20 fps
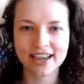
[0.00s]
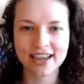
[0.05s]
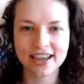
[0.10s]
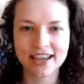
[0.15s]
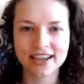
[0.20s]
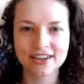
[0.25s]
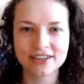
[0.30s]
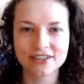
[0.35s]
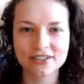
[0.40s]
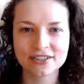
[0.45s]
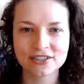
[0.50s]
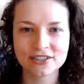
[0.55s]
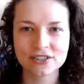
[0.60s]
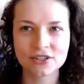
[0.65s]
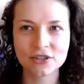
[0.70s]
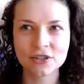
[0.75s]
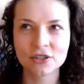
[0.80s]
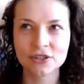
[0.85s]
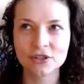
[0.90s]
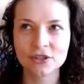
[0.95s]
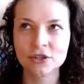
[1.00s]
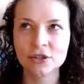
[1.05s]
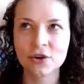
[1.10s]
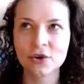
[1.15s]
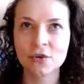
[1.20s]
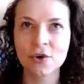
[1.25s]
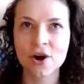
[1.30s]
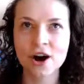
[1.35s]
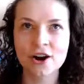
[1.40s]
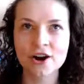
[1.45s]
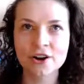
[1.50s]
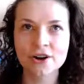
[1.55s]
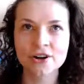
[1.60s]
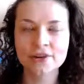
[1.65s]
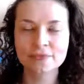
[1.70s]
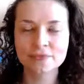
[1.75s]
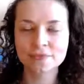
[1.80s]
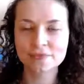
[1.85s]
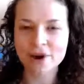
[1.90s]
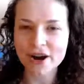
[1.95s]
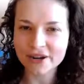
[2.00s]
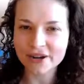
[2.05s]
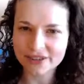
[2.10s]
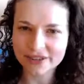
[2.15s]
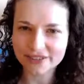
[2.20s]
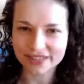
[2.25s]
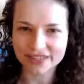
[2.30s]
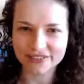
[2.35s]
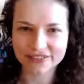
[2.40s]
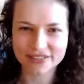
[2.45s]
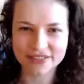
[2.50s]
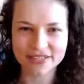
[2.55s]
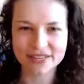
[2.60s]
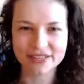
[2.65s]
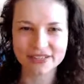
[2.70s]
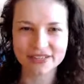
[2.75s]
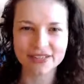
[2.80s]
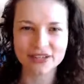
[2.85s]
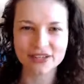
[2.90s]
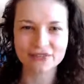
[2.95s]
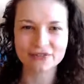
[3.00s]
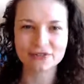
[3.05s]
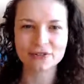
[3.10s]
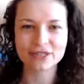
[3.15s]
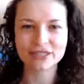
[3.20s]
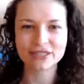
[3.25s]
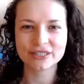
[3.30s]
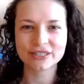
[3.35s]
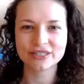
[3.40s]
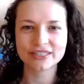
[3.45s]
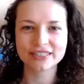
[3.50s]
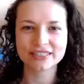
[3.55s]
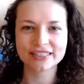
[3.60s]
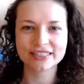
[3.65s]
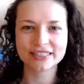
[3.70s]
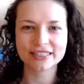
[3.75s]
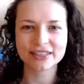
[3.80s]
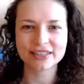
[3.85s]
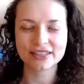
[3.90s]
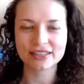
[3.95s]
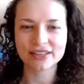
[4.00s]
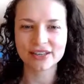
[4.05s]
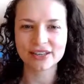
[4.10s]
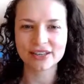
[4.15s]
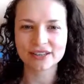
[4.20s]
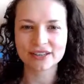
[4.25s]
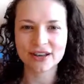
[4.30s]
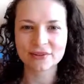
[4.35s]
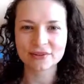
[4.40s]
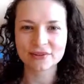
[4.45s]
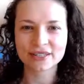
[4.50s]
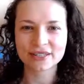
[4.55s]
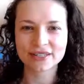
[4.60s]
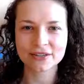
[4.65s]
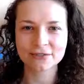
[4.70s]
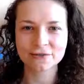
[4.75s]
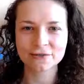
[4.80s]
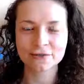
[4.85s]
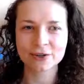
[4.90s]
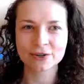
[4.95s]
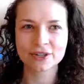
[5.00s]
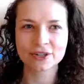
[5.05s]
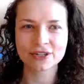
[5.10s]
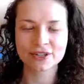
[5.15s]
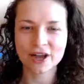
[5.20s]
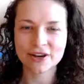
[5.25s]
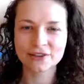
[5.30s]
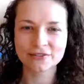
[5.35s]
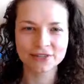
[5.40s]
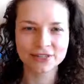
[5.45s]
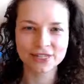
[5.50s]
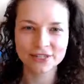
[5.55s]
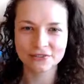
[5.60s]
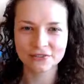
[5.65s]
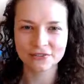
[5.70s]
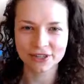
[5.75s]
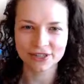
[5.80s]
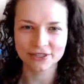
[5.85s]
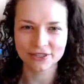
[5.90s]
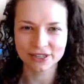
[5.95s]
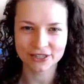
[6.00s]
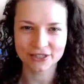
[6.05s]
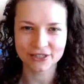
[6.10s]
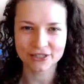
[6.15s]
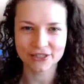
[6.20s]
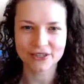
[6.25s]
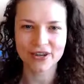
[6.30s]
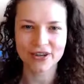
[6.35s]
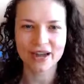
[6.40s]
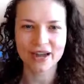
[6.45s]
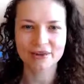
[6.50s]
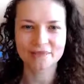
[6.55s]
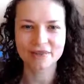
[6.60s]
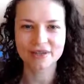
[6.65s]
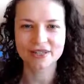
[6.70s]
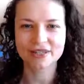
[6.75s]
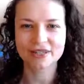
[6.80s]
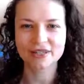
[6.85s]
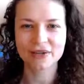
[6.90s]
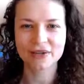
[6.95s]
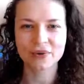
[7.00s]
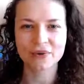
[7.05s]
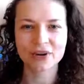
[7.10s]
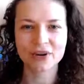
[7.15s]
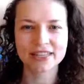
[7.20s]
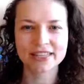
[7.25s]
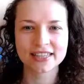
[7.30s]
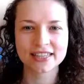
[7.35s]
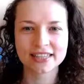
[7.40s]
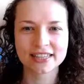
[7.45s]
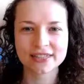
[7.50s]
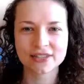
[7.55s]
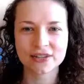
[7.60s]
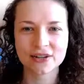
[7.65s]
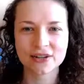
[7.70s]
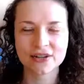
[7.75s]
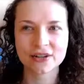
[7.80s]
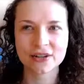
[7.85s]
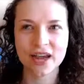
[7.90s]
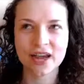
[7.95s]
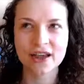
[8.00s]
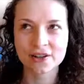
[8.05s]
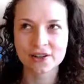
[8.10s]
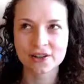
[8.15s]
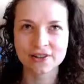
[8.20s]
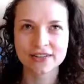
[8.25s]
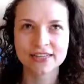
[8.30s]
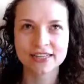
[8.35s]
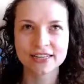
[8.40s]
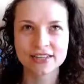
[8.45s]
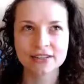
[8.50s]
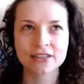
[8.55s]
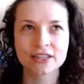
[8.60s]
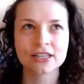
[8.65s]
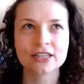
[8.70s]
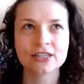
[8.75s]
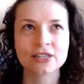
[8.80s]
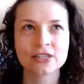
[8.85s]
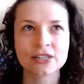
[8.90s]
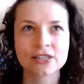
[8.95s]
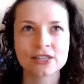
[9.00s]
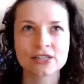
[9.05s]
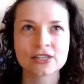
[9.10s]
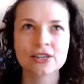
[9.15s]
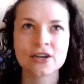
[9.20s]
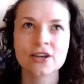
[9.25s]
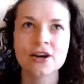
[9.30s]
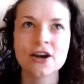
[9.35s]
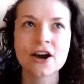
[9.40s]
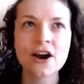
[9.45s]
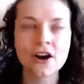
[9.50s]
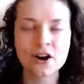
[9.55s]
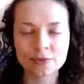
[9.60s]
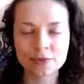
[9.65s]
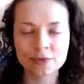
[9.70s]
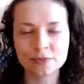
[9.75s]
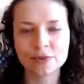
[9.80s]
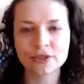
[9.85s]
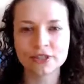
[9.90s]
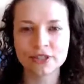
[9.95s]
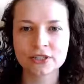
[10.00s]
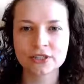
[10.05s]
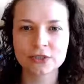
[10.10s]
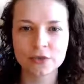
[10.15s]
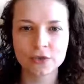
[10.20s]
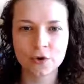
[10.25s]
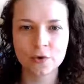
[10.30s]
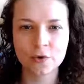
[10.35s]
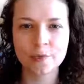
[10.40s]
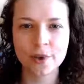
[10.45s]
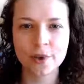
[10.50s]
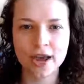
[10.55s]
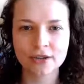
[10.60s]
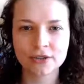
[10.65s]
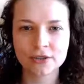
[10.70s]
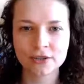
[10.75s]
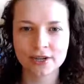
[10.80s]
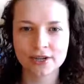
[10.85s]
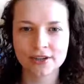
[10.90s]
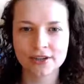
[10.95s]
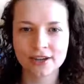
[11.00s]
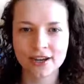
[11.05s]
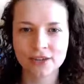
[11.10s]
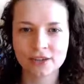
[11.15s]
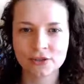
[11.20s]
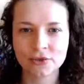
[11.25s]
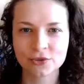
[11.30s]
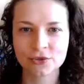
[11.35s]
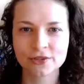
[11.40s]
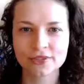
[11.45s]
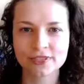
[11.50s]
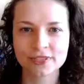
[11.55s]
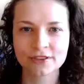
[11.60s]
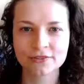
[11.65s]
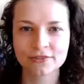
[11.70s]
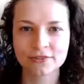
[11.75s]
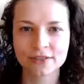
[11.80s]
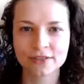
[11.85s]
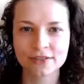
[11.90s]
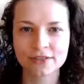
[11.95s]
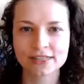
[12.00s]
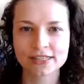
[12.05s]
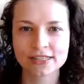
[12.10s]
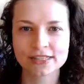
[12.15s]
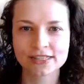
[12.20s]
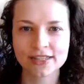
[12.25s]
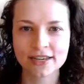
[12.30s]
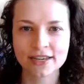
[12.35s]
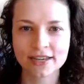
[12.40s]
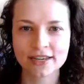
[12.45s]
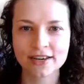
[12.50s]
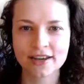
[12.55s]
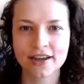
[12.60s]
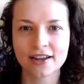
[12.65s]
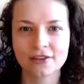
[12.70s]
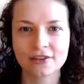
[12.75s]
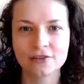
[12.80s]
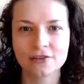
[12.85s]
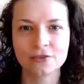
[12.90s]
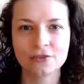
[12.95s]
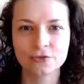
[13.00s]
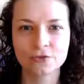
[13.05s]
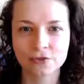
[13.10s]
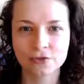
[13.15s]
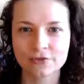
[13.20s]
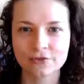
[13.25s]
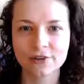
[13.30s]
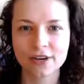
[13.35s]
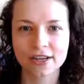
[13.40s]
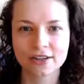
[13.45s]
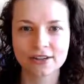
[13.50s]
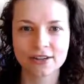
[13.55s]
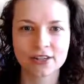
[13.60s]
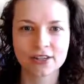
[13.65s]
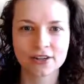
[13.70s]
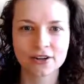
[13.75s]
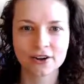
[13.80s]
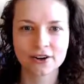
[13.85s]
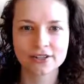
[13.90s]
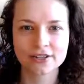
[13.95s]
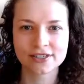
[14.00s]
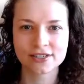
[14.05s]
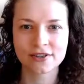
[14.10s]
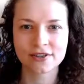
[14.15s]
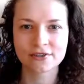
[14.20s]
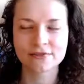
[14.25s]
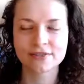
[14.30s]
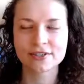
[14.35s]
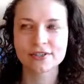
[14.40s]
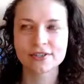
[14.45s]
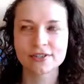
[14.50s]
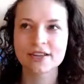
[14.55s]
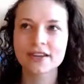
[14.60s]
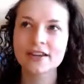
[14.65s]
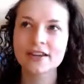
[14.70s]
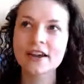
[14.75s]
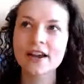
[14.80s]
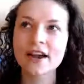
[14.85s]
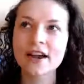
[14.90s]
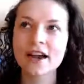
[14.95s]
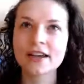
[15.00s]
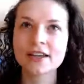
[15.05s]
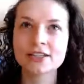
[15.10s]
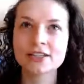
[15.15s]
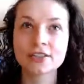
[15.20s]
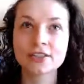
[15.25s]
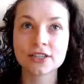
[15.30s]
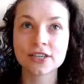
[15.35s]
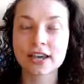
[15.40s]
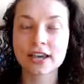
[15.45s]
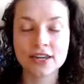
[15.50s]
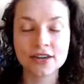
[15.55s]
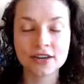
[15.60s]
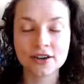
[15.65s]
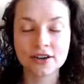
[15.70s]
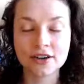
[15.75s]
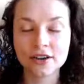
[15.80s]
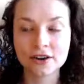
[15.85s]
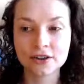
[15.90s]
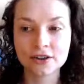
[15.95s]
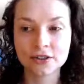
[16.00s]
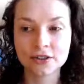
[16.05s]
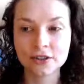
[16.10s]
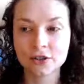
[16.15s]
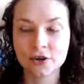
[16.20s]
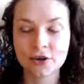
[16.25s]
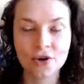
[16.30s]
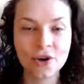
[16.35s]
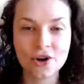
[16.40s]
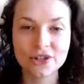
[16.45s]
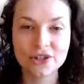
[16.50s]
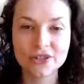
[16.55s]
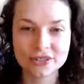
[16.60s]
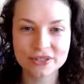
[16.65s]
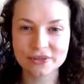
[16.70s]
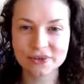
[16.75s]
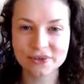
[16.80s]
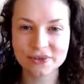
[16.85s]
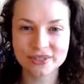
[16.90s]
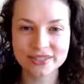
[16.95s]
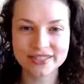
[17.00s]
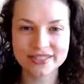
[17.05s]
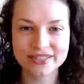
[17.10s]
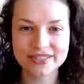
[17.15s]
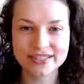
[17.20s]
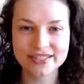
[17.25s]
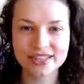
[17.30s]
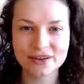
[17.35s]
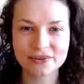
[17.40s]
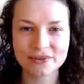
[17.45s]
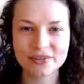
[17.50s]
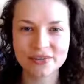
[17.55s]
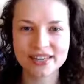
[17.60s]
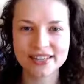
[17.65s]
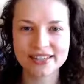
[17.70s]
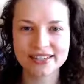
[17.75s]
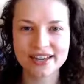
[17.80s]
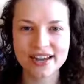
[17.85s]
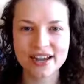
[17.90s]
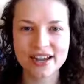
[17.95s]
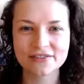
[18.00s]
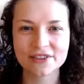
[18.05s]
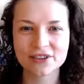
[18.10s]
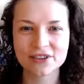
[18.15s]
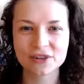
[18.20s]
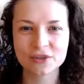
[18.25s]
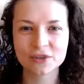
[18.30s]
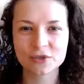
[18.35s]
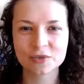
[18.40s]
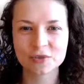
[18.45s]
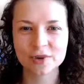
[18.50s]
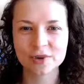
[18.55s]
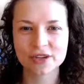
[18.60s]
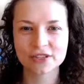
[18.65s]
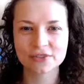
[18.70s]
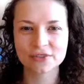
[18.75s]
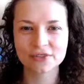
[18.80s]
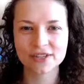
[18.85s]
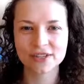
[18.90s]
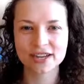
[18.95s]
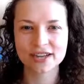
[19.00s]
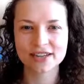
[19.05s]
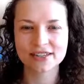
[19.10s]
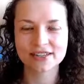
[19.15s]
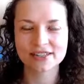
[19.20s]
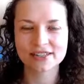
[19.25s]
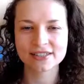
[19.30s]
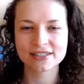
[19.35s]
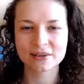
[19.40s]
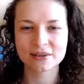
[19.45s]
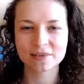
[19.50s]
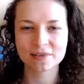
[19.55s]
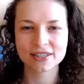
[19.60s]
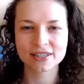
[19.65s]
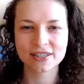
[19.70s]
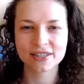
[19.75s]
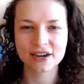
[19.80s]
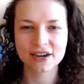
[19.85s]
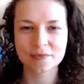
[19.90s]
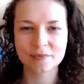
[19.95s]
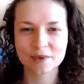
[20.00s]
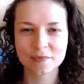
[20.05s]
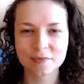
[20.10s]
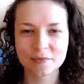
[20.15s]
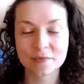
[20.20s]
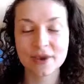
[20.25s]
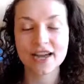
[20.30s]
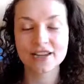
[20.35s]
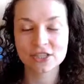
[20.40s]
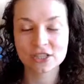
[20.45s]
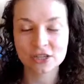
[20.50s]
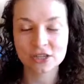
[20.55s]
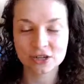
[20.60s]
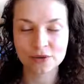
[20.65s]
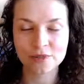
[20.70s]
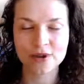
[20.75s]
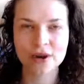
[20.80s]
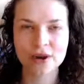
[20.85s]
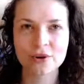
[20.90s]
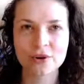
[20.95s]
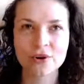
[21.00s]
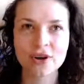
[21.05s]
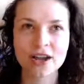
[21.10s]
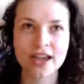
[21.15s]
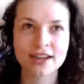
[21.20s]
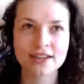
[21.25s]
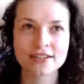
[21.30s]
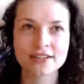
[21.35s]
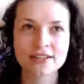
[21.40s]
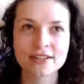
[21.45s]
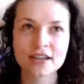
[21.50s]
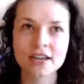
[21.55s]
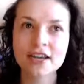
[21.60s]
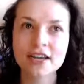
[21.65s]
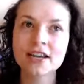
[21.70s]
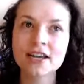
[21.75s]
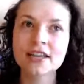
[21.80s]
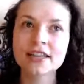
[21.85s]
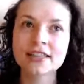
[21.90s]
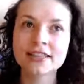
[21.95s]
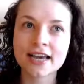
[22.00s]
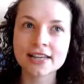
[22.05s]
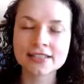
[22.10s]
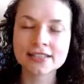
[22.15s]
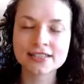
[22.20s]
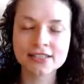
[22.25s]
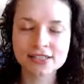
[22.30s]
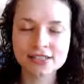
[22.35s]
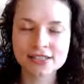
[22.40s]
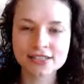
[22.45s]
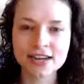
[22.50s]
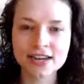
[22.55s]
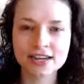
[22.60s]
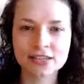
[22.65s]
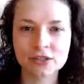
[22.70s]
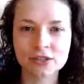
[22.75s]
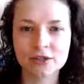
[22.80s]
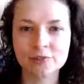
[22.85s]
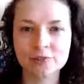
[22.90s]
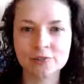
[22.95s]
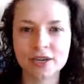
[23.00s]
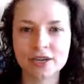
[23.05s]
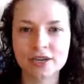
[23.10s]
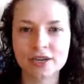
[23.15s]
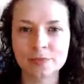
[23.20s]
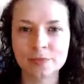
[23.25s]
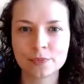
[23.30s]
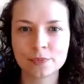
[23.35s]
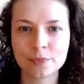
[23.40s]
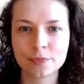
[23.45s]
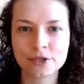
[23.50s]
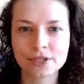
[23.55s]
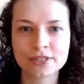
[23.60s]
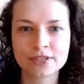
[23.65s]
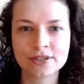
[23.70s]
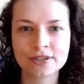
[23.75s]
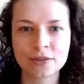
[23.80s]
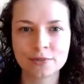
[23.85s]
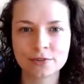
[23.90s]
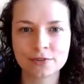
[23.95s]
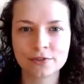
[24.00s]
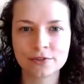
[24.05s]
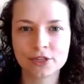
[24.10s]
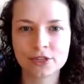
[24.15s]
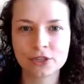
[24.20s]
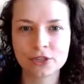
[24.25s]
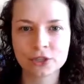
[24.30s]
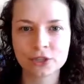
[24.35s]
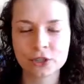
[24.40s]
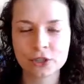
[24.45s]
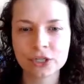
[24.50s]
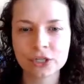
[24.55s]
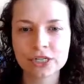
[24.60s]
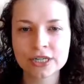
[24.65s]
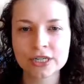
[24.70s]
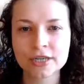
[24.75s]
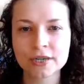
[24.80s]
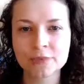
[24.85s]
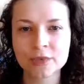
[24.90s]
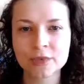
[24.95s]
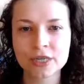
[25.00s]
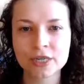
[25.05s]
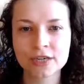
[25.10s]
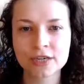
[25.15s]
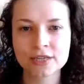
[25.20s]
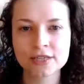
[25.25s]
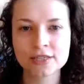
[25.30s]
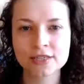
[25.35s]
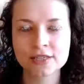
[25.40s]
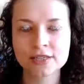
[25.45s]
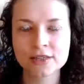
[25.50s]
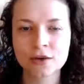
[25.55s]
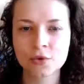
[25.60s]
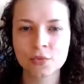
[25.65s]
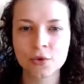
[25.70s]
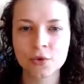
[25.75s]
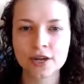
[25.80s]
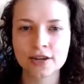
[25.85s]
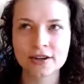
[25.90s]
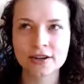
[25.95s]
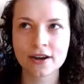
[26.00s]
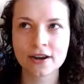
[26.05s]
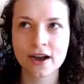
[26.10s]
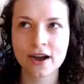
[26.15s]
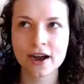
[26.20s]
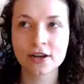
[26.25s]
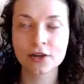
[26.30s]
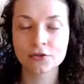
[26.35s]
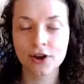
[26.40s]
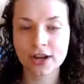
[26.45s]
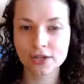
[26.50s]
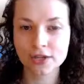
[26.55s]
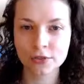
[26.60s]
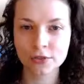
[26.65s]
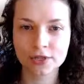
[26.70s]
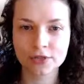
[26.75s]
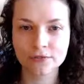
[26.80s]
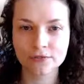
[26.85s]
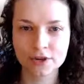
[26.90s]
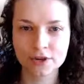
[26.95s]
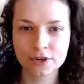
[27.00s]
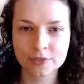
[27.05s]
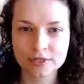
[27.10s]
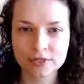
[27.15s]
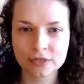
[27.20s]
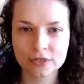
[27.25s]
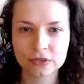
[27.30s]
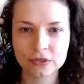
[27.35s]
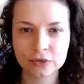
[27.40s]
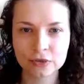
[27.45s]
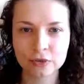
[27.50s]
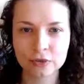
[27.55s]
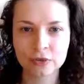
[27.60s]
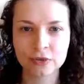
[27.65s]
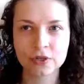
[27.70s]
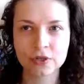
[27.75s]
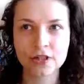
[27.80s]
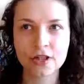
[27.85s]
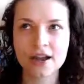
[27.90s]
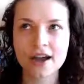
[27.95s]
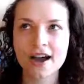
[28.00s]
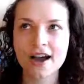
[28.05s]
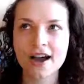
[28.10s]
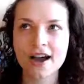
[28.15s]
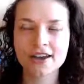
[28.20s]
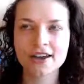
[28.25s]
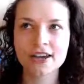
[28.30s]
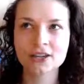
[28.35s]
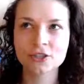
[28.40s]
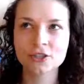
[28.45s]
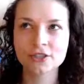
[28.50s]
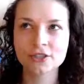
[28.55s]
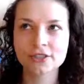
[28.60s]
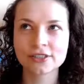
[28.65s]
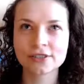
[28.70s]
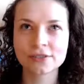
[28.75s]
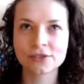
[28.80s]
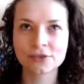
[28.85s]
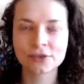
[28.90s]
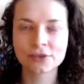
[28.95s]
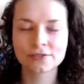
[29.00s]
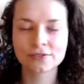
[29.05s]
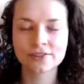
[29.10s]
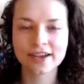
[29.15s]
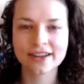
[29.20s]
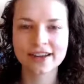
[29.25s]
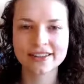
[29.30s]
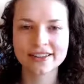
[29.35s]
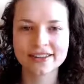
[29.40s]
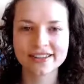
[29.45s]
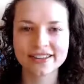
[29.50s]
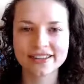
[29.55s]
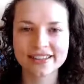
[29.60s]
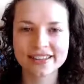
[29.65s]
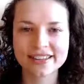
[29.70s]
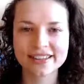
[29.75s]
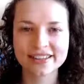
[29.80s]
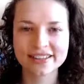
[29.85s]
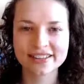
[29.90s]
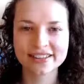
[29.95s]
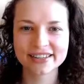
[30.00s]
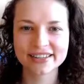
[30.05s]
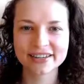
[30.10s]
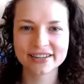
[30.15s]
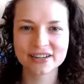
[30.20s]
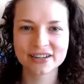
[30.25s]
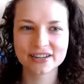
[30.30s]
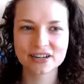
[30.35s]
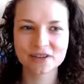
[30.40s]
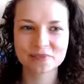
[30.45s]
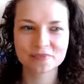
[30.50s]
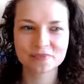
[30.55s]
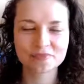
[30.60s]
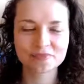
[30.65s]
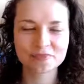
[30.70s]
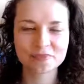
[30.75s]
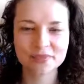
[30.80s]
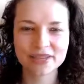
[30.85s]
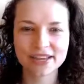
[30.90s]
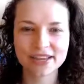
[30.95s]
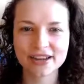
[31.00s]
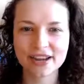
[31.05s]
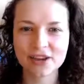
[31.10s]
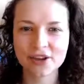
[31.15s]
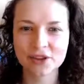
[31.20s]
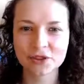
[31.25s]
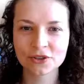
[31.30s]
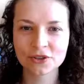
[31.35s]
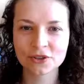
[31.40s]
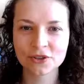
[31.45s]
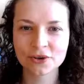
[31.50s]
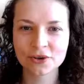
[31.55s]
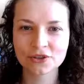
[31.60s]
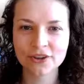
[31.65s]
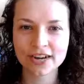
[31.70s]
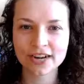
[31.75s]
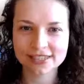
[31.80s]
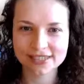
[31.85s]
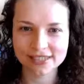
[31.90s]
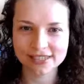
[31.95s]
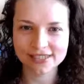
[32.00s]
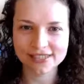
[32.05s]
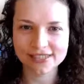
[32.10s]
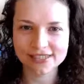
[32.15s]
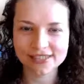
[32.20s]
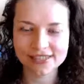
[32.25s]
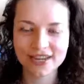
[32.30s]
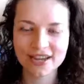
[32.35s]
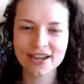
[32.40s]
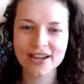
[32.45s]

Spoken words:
And, our modern lifestyle, unfortunately, allows for a lot of dysregulation to happen. So I think it's health and healing is just our ability to go back to that natural self-healing state and re-regulate ourselves, and getting all the tools that we can have in our toolbox for that is something that I'm passionate about. And that does tie into my personal and professional journey, because when I graduated pharmacy school, I actually sort of had a healing and health crisis.